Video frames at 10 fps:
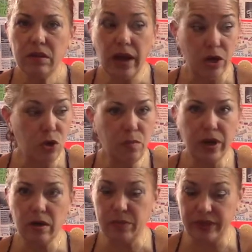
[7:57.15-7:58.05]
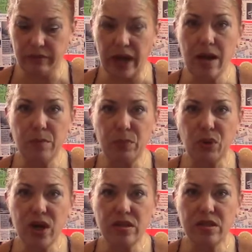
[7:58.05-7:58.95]
And you better be damn
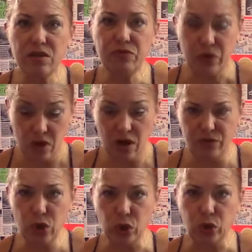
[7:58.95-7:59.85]
oppressive of your